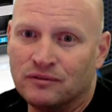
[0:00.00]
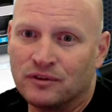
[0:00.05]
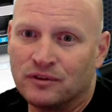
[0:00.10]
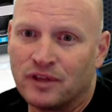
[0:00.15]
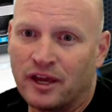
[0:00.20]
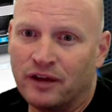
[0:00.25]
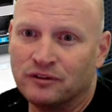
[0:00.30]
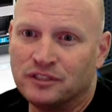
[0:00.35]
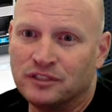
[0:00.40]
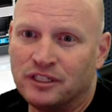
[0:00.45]
For
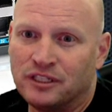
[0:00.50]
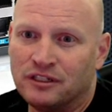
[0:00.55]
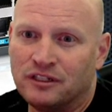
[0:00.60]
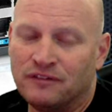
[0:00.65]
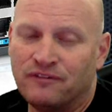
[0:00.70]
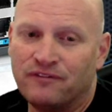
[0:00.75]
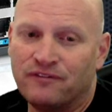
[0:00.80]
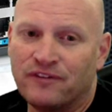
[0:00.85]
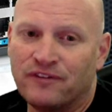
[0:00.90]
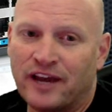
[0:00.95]
the IoT, you
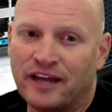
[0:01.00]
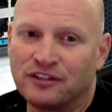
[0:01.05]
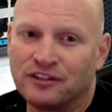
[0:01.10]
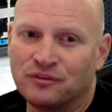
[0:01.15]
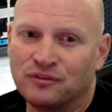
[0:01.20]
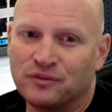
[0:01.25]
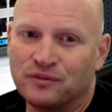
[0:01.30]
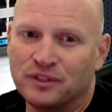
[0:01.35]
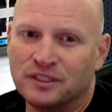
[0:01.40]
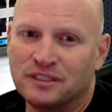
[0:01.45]
need
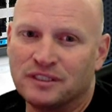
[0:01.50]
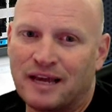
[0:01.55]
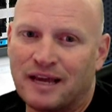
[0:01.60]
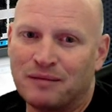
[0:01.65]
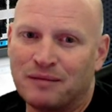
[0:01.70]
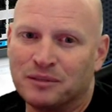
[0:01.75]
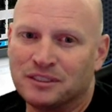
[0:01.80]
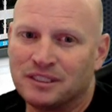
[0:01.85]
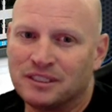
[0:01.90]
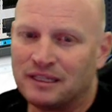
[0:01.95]
faster for the
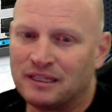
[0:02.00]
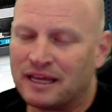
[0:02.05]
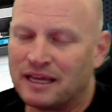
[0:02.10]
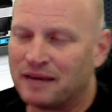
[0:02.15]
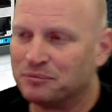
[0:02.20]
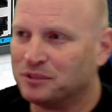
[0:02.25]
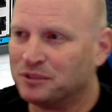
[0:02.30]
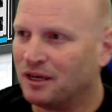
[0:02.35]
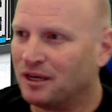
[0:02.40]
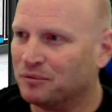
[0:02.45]
tablets and
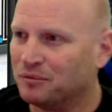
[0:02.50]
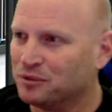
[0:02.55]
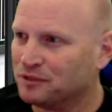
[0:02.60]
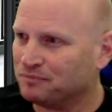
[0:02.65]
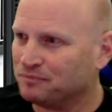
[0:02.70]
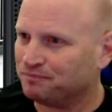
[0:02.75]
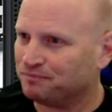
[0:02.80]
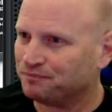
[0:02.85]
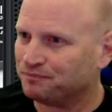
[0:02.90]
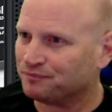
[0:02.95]
laptops.
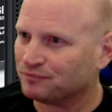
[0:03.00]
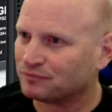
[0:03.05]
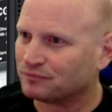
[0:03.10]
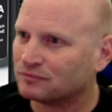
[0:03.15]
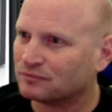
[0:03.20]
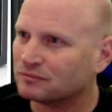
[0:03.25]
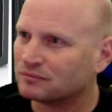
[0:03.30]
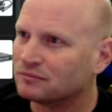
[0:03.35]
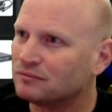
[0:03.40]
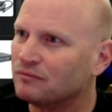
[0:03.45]

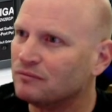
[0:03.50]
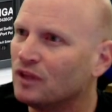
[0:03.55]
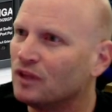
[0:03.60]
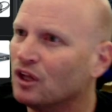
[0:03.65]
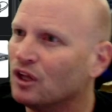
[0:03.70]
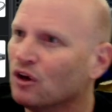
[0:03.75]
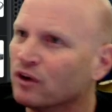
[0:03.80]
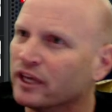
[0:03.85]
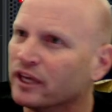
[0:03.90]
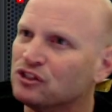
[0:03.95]

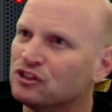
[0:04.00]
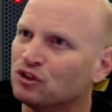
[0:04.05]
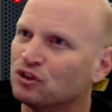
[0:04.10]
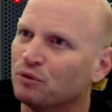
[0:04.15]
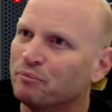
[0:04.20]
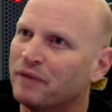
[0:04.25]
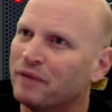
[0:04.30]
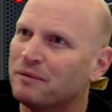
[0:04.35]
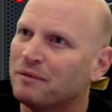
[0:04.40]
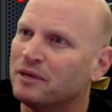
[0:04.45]
Okay, so
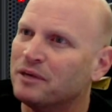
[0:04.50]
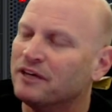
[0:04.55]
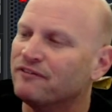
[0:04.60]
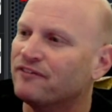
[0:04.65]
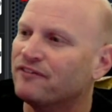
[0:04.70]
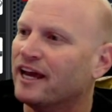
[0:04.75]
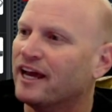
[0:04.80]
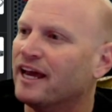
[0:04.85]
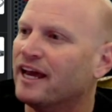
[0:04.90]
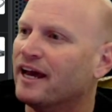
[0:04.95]
maybe
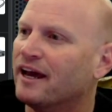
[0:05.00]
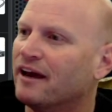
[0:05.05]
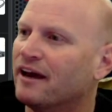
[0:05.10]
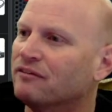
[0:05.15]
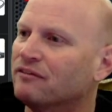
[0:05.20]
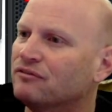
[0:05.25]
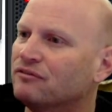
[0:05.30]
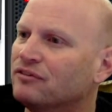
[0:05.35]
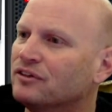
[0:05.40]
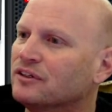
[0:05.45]
if I
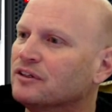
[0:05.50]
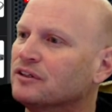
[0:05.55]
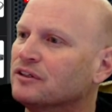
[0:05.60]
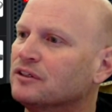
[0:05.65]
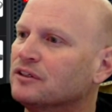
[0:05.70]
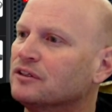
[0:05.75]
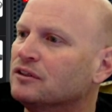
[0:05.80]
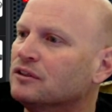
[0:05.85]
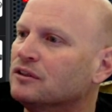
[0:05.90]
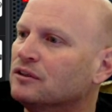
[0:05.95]
have
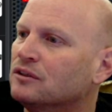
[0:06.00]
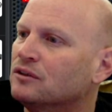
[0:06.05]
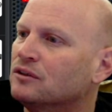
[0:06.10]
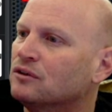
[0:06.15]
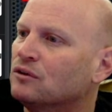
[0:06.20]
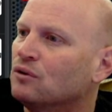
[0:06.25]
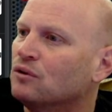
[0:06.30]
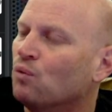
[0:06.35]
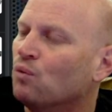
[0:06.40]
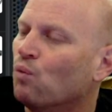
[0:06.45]

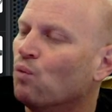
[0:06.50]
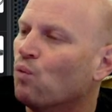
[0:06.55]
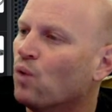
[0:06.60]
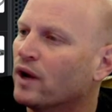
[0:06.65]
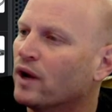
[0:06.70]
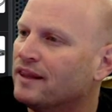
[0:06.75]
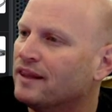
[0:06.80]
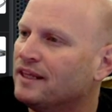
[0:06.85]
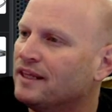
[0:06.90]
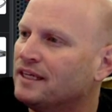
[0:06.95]

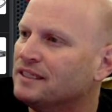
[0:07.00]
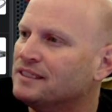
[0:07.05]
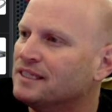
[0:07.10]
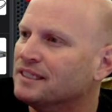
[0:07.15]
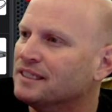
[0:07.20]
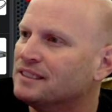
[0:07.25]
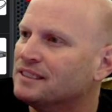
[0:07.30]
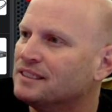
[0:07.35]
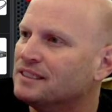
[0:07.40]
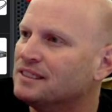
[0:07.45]
one of these
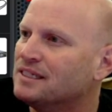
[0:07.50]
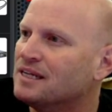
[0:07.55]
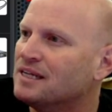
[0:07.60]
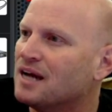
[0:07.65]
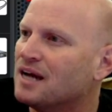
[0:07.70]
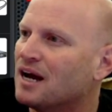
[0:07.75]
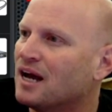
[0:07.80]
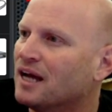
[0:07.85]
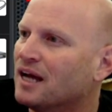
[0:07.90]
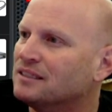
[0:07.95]
that's
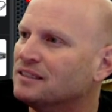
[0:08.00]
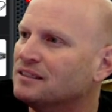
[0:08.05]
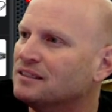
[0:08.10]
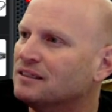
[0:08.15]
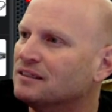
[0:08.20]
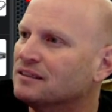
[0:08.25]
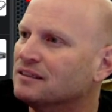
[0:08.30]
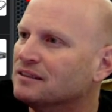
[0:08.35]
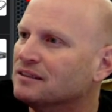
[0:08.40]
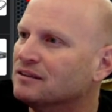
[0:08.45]
not
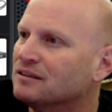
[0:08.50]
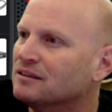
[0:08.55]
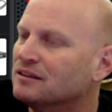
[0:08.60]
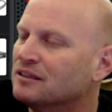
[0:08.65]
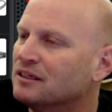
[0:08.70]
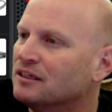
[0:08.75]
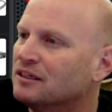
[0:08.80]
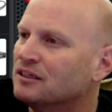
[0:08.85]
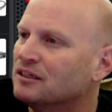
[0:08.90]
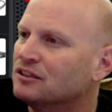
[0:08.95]

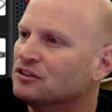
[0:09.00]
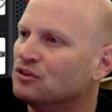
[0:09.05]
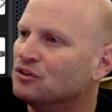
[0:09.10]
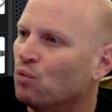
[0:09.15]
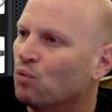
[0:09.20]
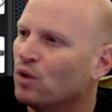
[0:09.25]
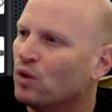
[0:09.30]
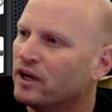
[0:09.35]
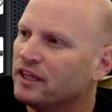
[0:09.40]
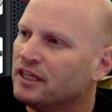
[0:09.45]
so
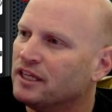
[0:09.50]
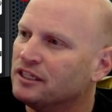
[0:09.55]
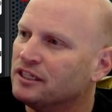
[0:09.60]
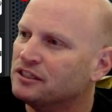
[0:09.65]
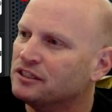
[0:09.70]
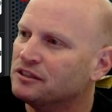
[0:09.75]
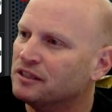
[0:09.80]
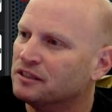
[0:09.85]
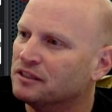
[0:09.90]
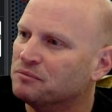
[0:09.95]
one of
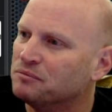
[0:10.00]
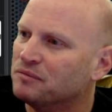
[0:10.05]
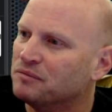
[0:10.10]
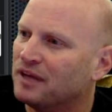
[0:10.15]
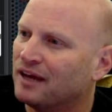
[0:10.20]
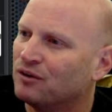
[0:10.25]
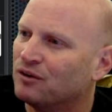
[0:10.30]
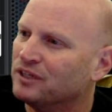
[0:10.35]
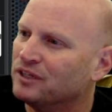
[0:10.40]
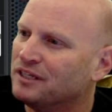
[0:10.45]
these that
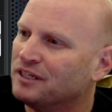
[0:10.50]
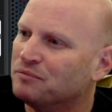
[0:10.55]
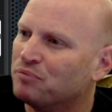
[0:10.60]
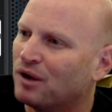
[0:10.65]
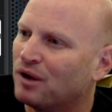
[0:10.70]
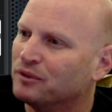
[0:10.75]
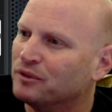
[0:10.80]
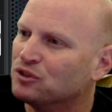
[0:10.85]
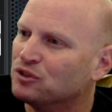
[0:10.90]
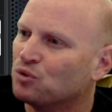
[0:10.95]
I don't need
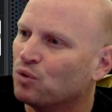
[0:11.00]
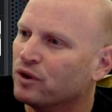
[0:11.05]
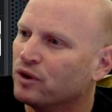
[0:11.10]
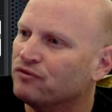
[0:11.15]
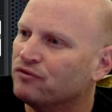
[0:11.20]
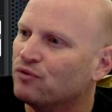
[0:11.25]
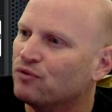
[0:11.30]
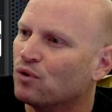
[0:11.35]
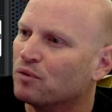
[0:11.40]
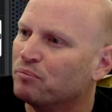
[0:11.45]
probably
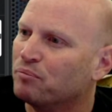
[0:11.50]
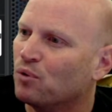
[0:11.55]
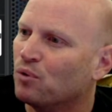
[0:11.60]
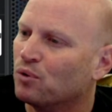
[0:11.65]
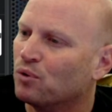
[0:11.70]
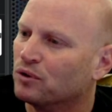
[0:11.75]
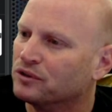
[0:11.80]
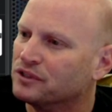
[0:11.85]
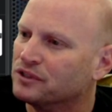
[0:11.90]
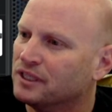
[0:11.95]
24
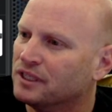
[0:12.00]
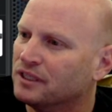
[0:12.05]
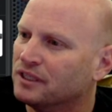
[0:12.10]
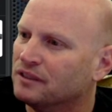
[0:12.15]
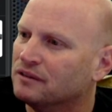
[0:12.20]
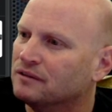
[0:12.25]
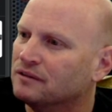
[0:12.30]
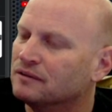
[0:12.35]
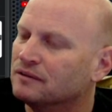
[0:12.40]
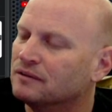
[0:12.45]
ports
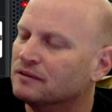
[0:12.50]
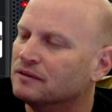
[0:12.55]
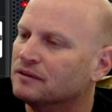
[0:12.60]
then.